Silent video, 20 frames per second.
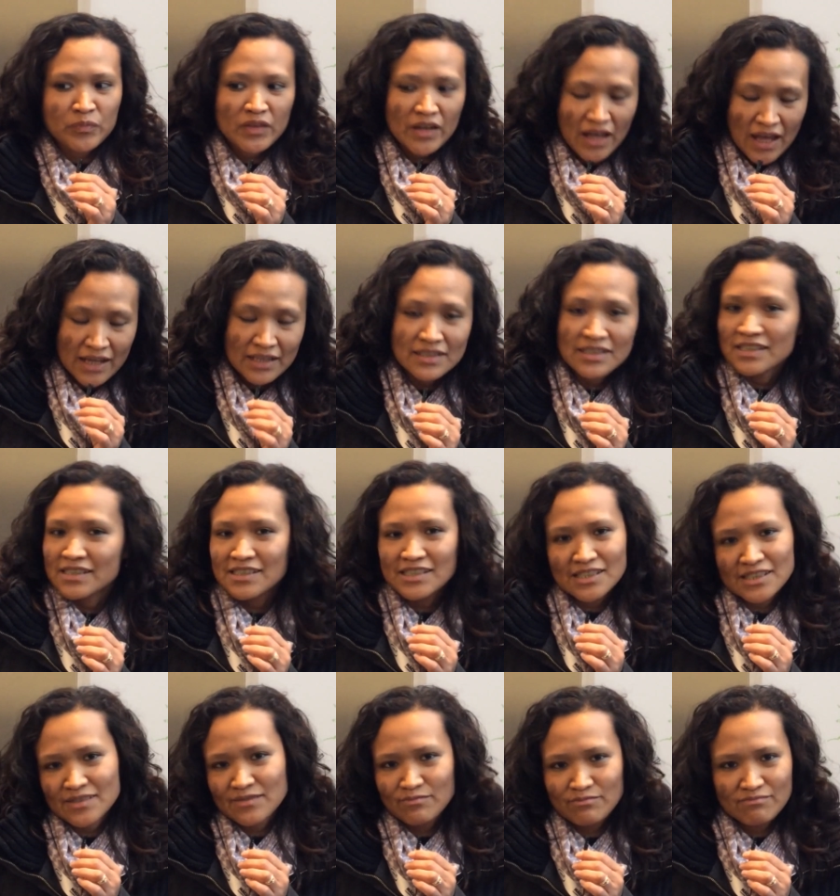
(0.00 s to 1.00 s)
I
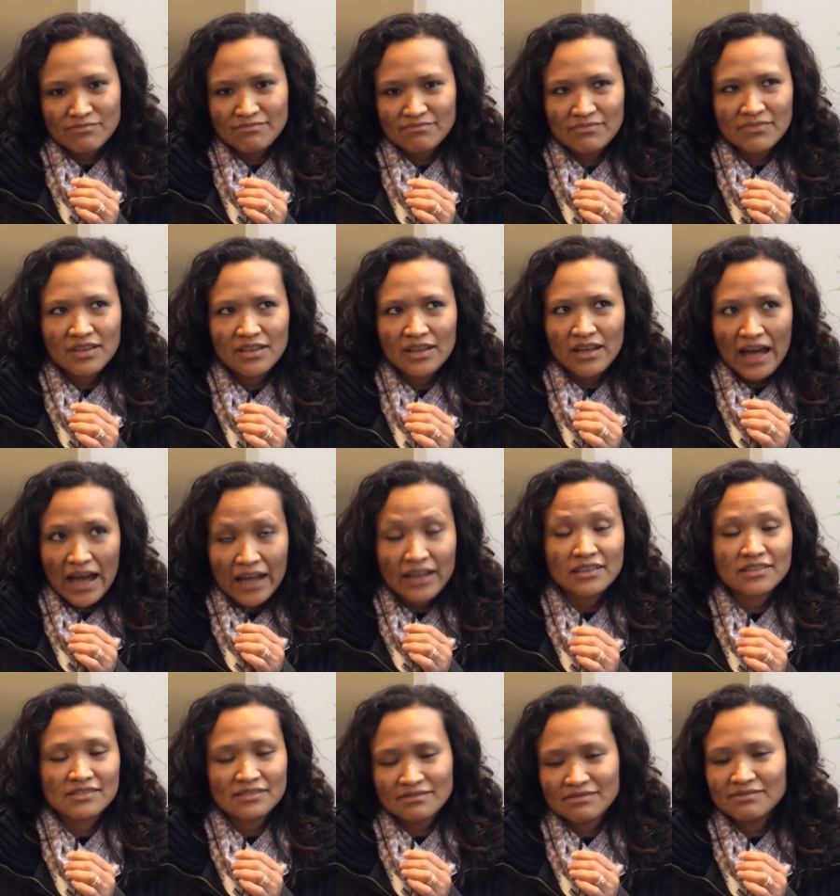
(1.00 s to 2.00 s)
teach uh,
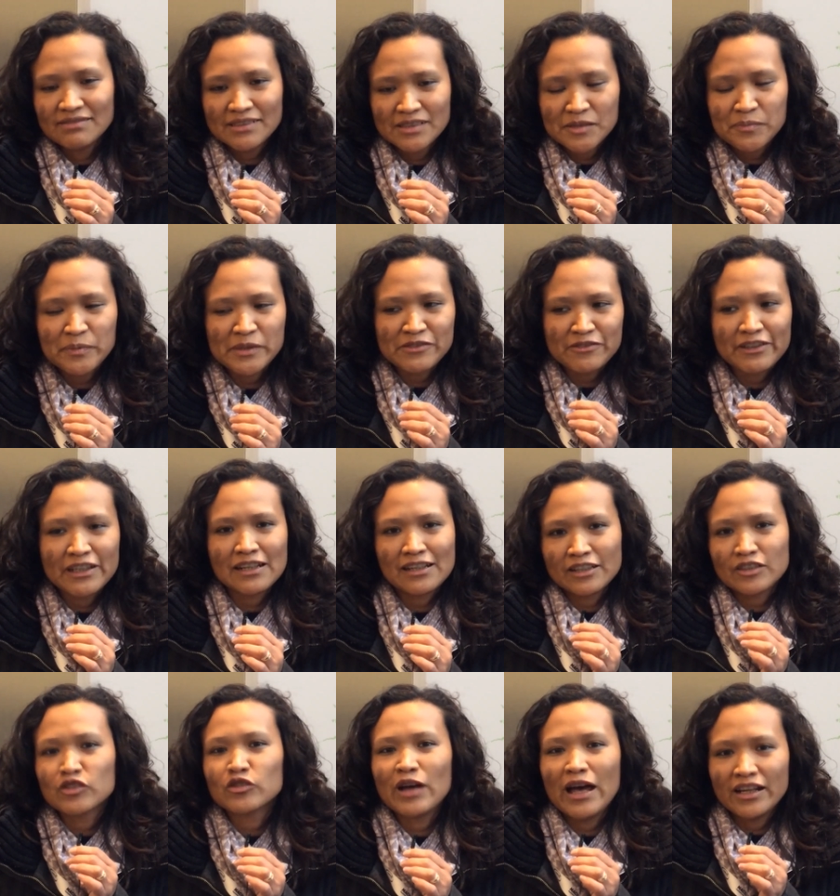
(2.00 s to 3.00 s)
at
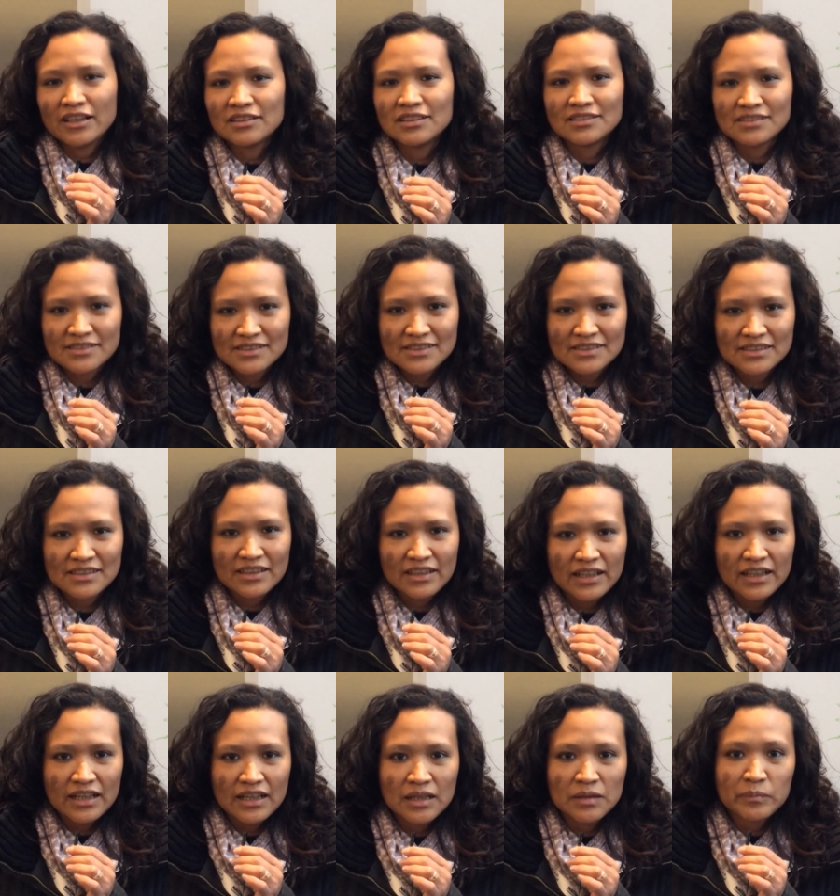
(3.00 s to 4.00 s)
specifically to adults,
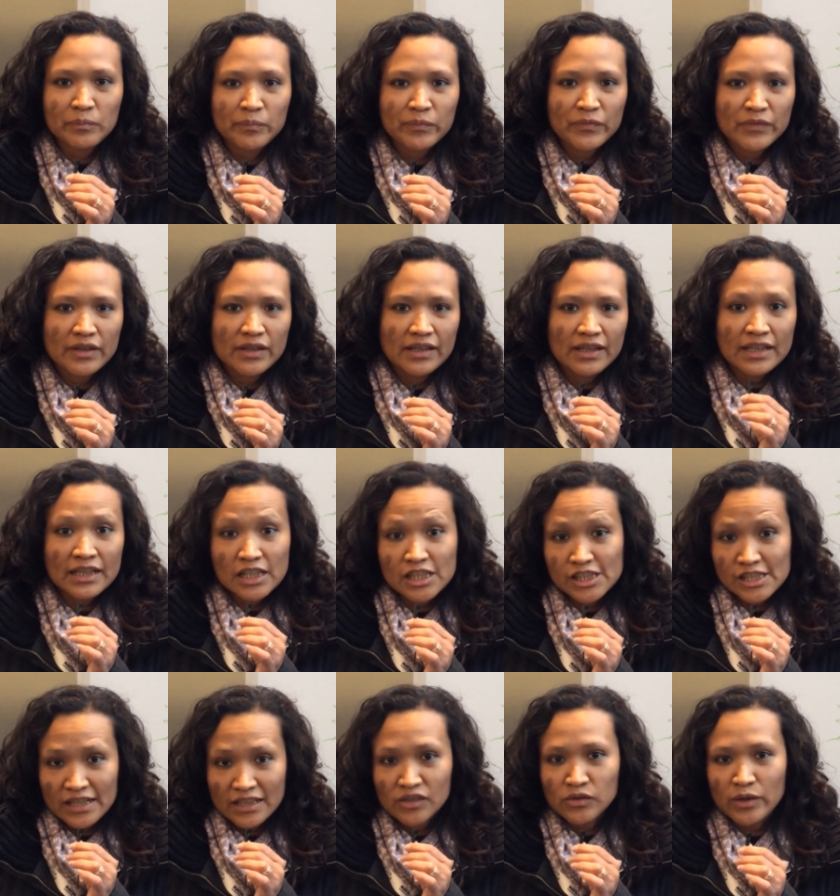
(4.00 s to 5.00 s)
um,
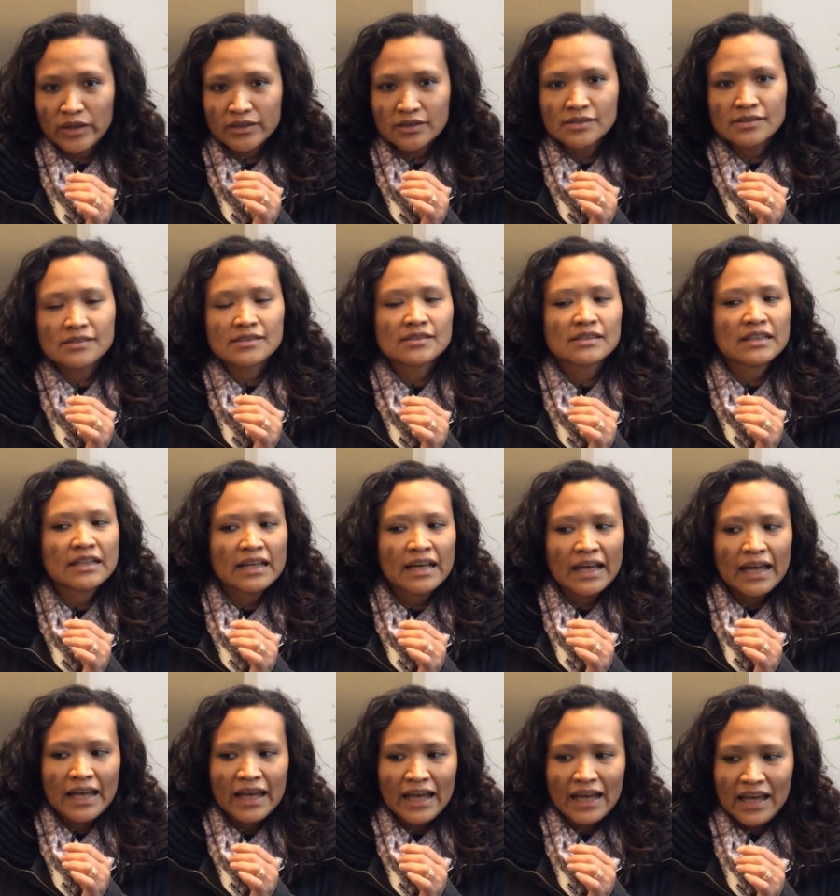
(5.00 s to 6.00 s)
English to adults,
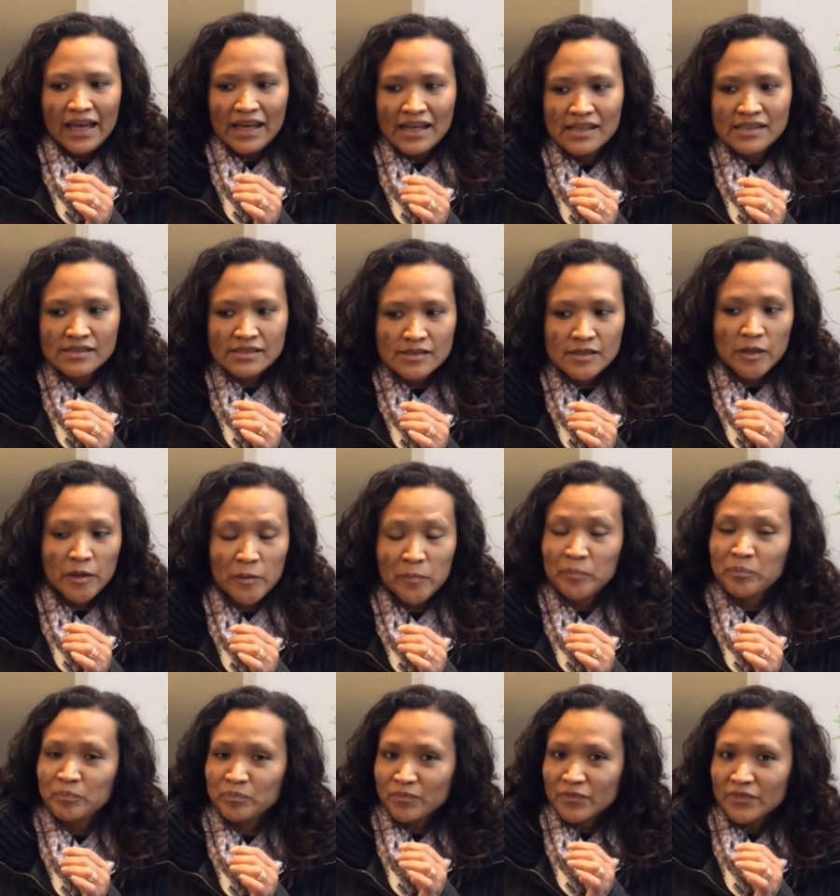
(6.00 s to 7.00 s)
and um,
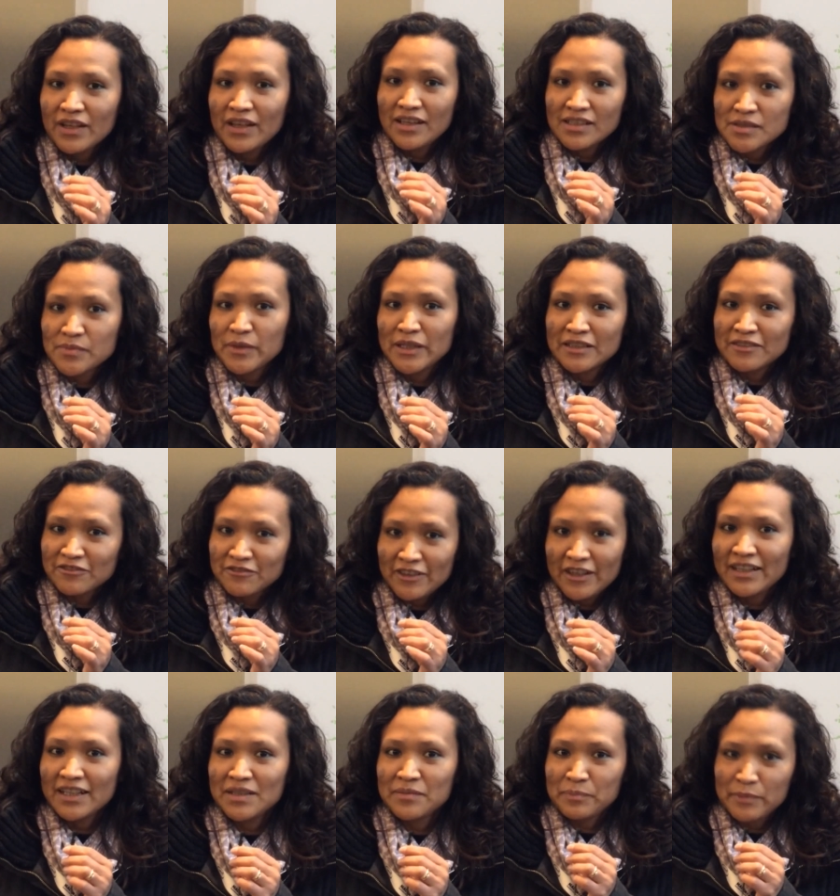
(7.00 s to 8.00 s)
it's been
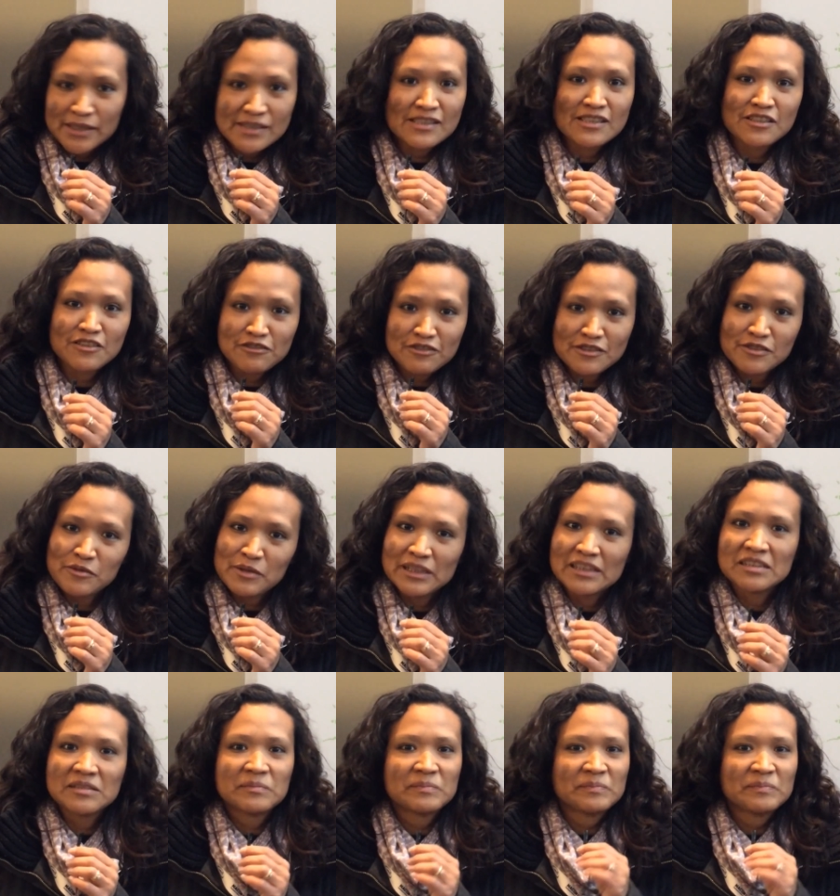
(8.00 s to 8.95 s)
very positive as well.